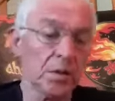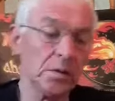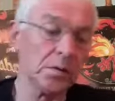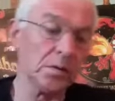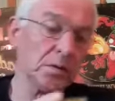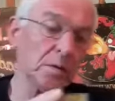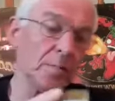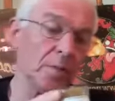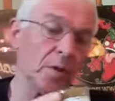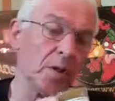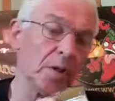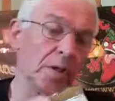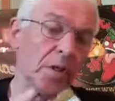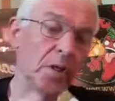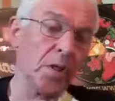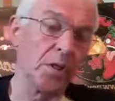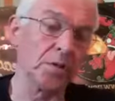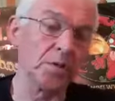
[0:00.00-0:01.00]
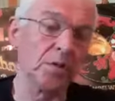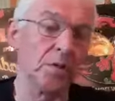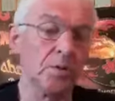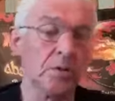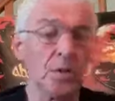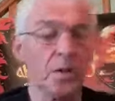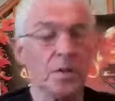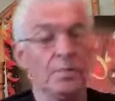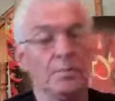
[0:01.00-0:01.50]
to bore you all,
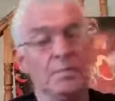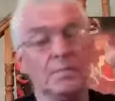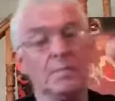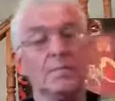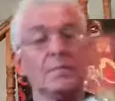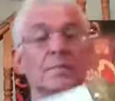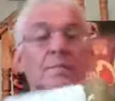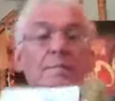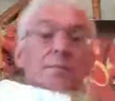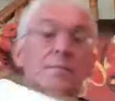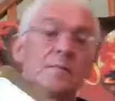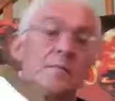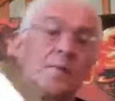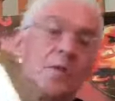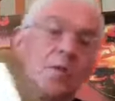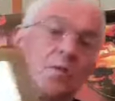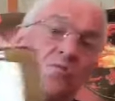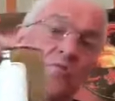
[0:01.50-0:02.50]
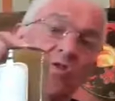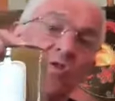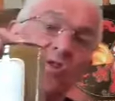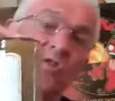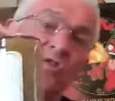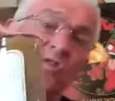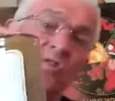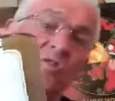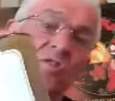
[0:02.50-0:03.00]
look at
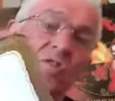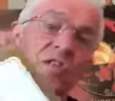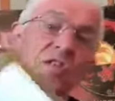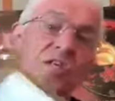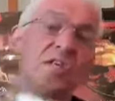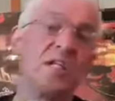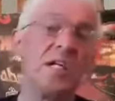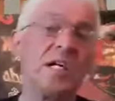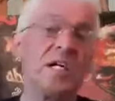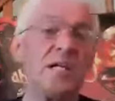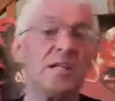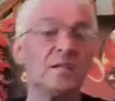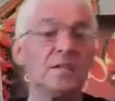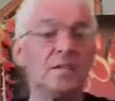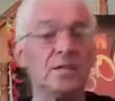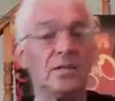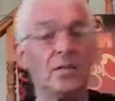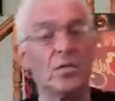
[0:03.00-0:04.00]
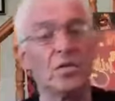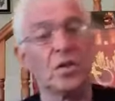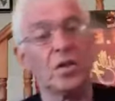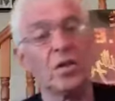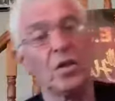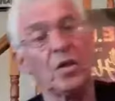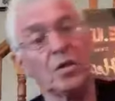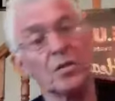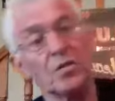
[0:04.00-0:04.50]
consistency of that, and look
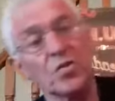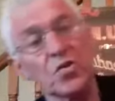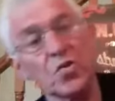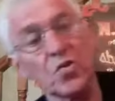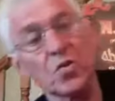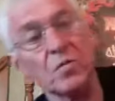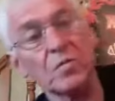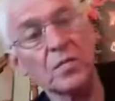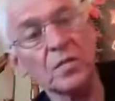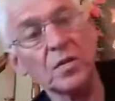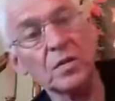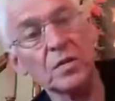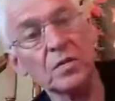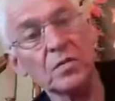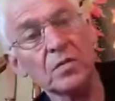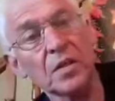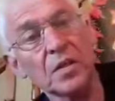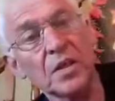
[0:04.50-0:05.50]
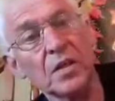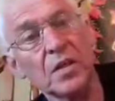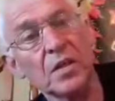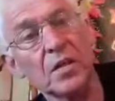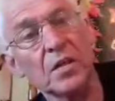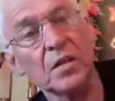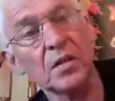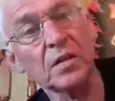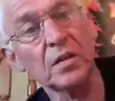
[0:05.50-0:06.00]
at it
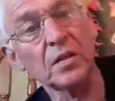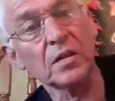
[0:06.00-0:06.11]
all.